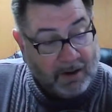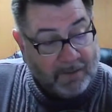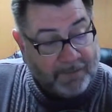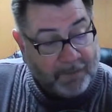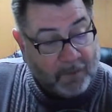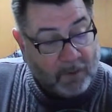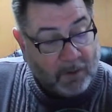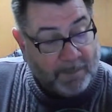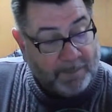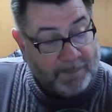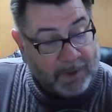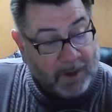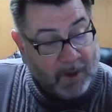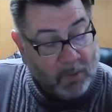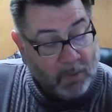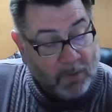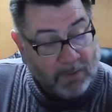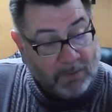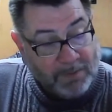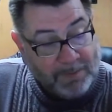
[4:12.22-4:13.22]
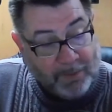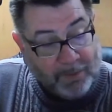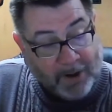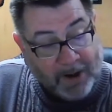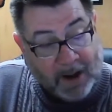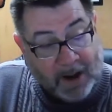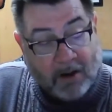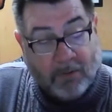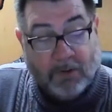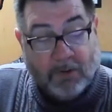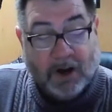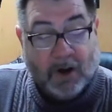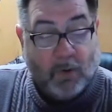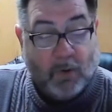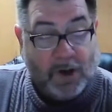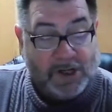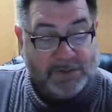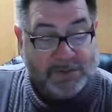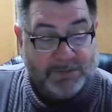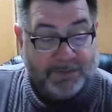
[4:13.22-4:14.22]
Therefore, when we bring our
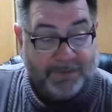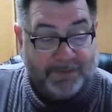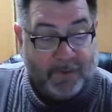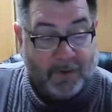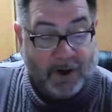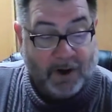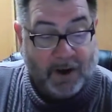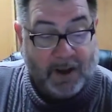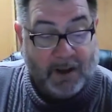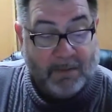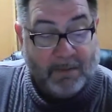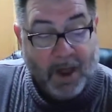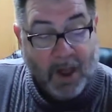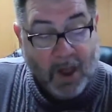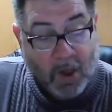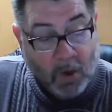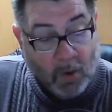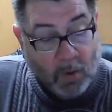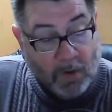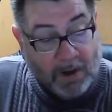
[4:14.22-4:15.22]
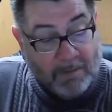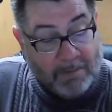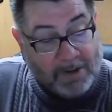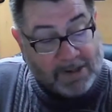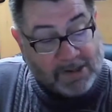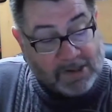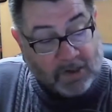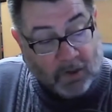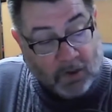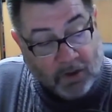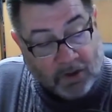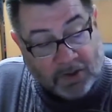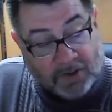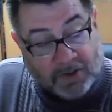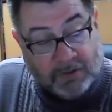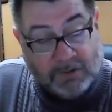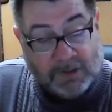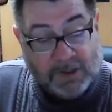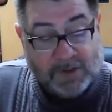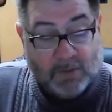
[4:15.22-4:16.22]
request before him, we must look
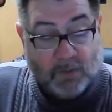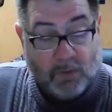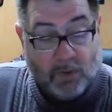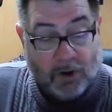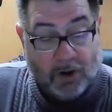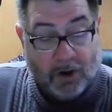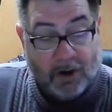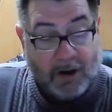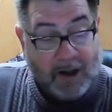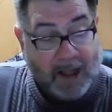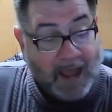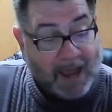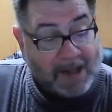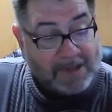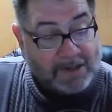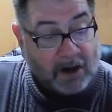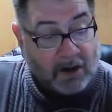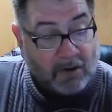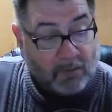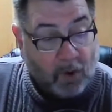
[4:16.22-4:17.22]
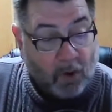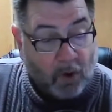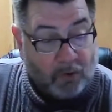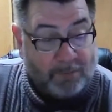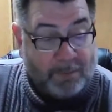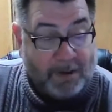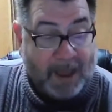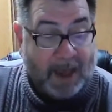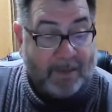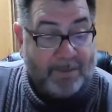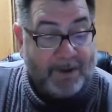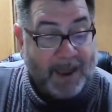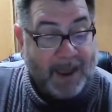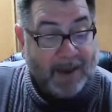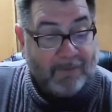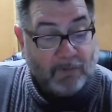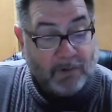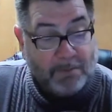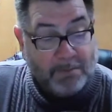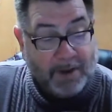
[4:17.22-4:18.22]
to his word as our roadmap
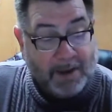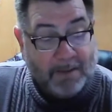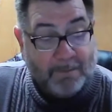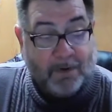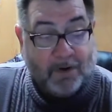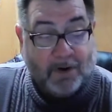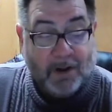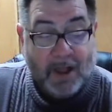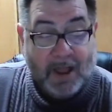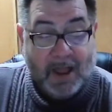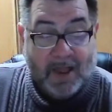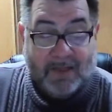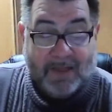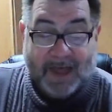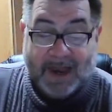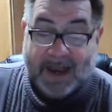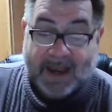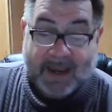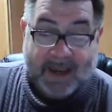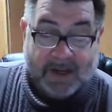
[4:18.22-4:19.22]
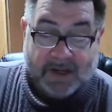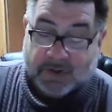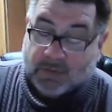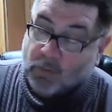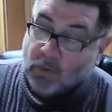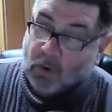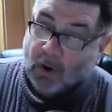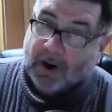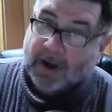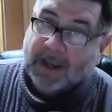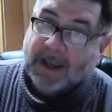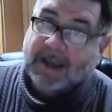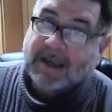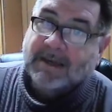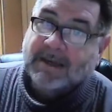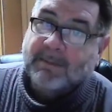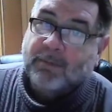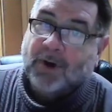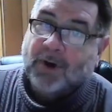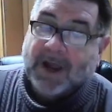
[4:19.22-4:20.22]
and remember that he is working
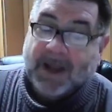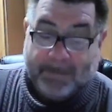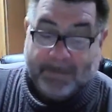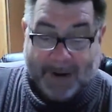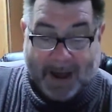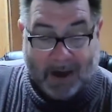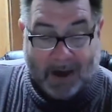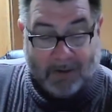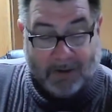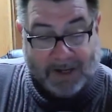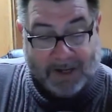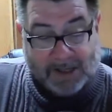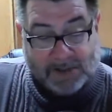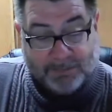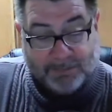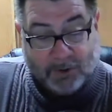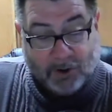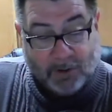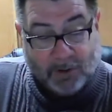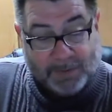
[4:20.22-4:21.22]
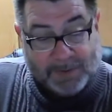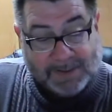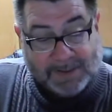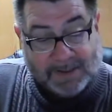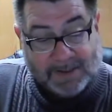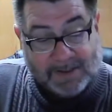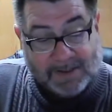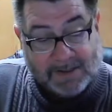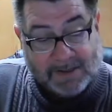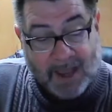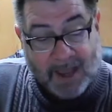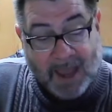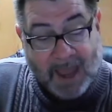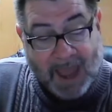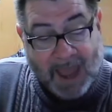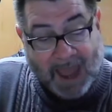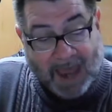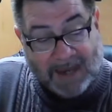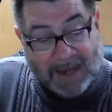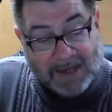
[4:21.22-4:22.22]
to bring about his purposes
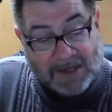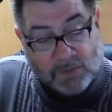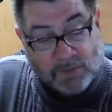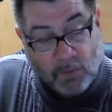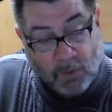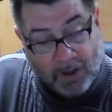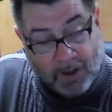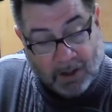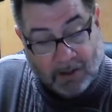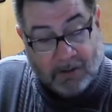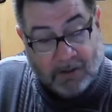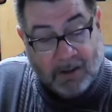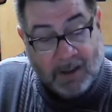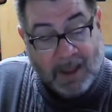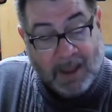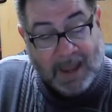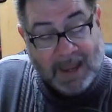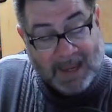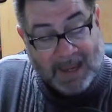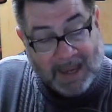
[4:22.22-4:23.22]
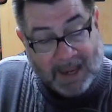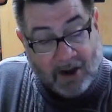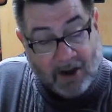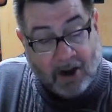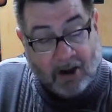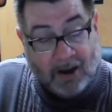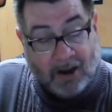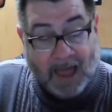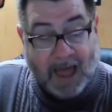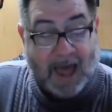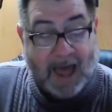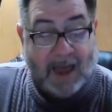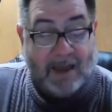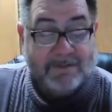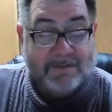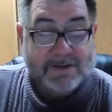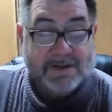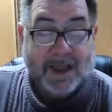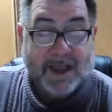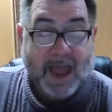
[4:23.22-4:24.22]
and his will in our
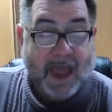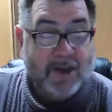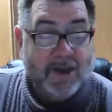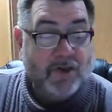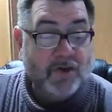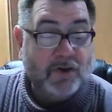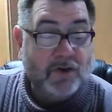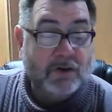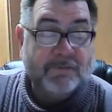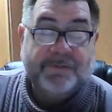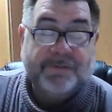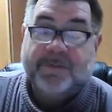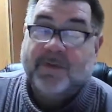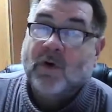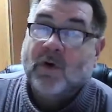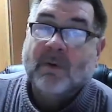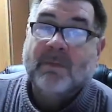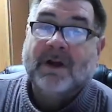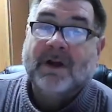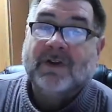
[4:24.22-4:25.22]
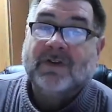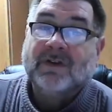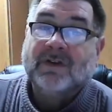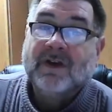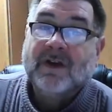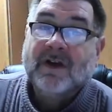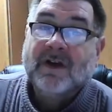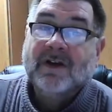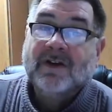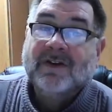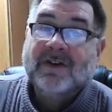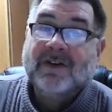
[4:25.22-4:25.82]
lives and to conform us